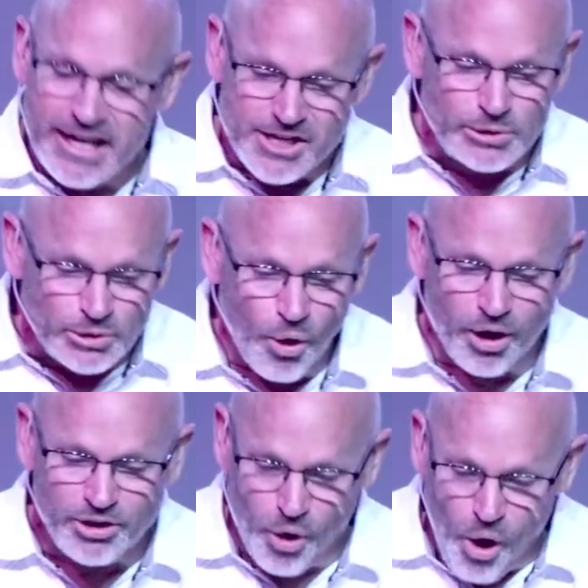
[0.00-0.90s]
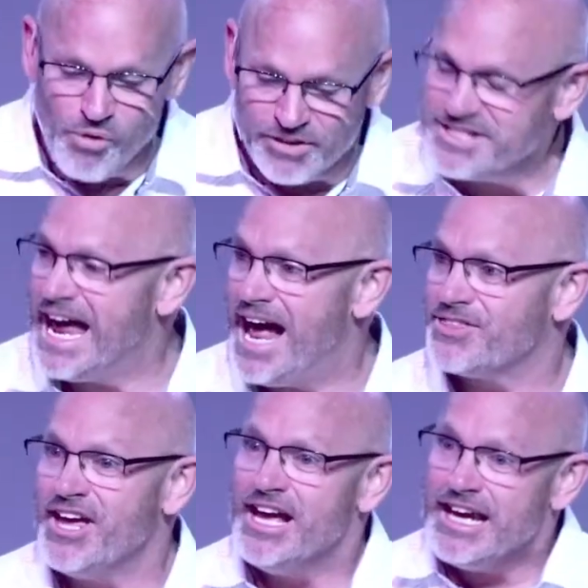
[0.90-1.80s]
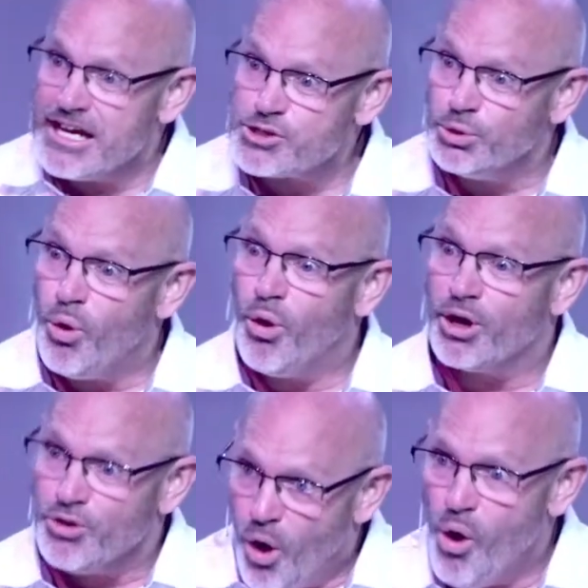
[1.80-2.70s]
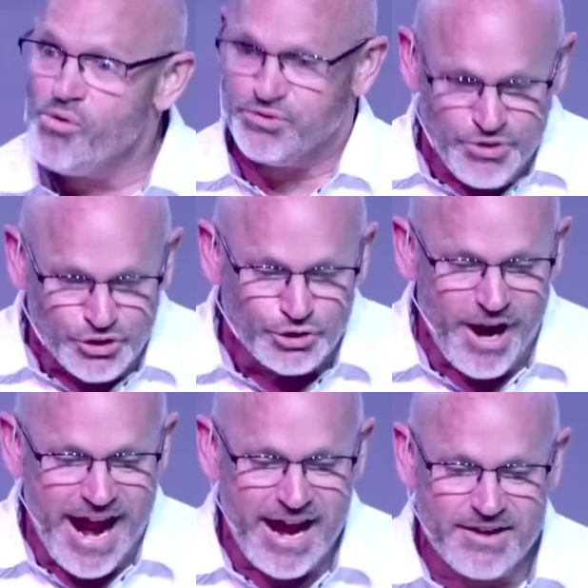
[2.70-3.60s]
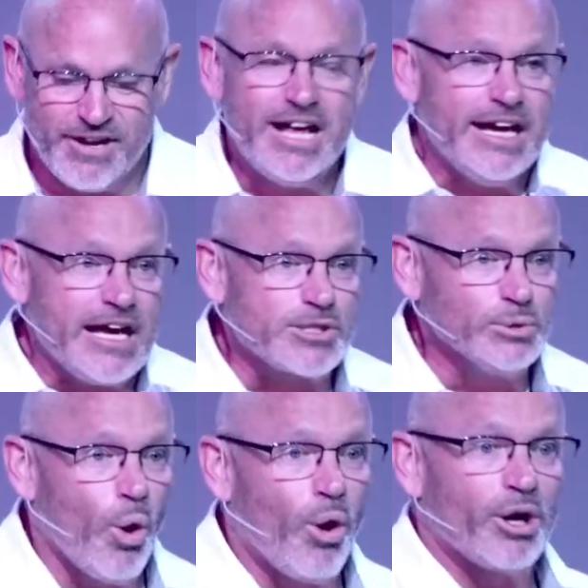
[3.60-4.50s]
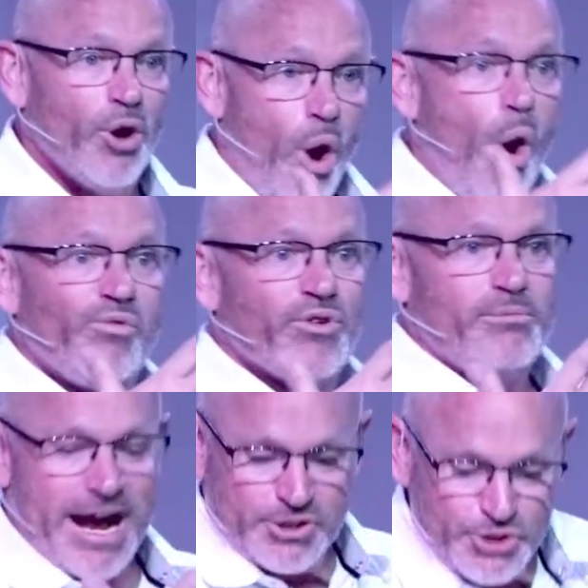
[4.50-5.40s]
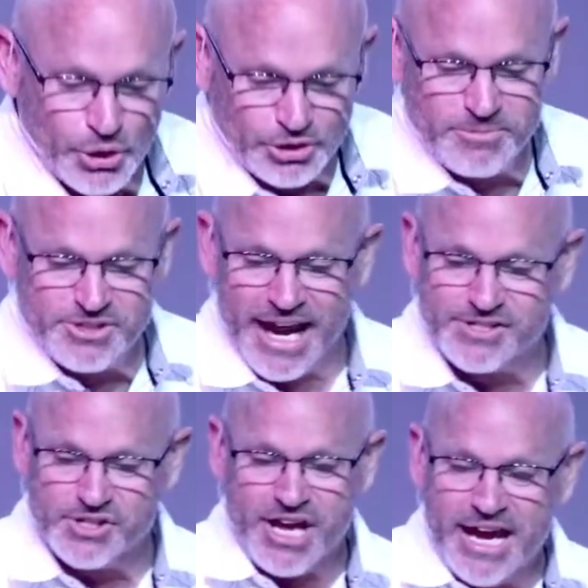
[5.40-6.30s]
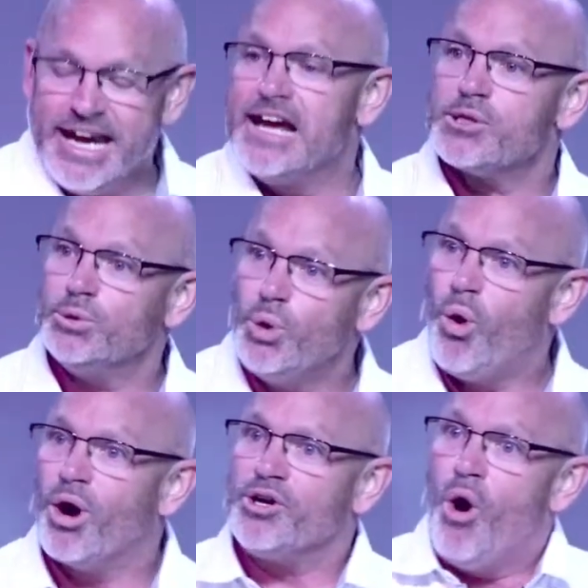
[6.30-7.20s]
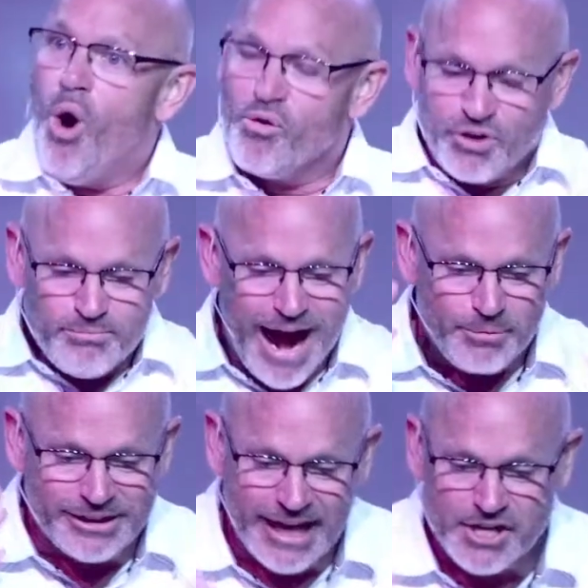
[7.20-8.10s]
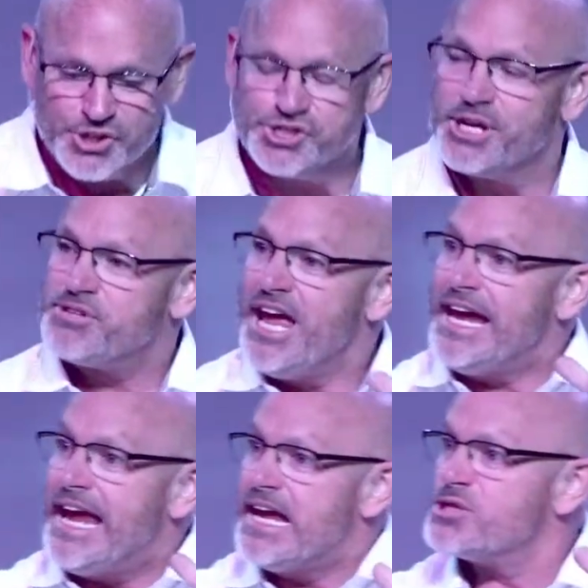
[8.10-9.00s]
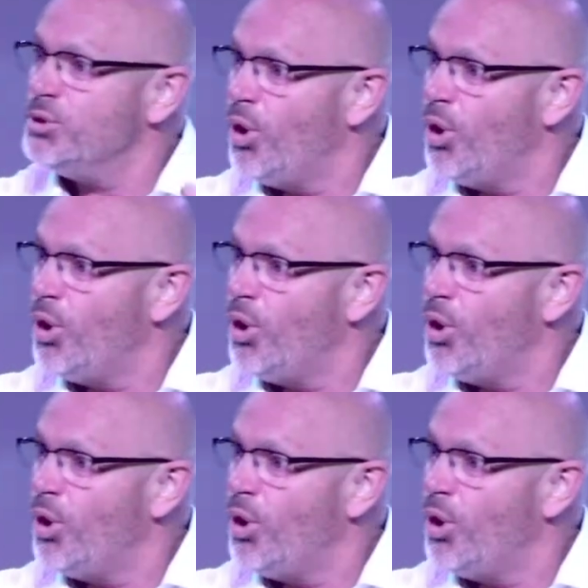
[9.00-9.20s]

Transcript: He is Lord over death. He is Lord over the grave. He is Lord over my circumstances. He is Lord over my relationships. He is